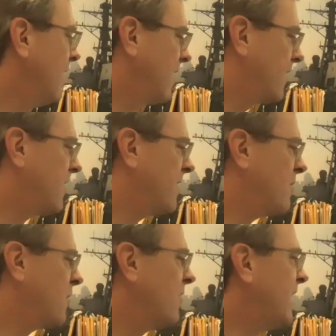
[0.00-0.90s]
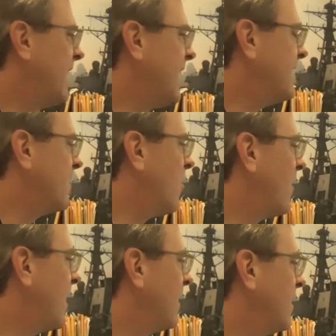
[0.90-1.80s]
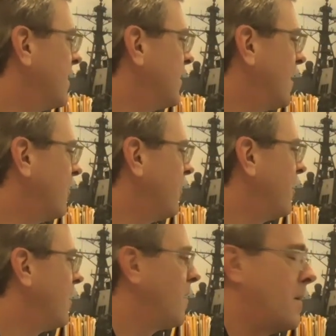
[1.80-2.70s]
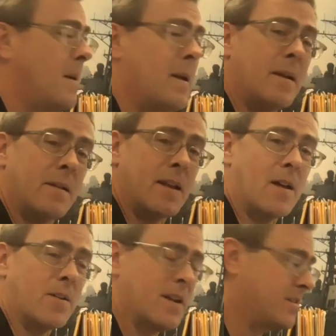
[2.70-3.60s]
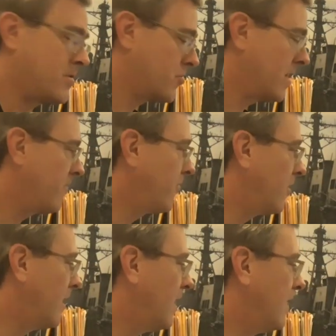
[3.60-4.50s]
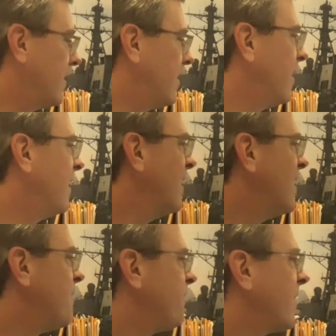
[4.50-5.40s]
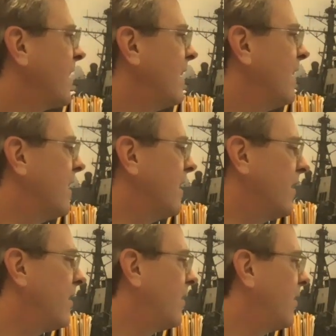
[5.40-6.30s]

Got their number of days and all that good stuff. Now, a nice trick for us is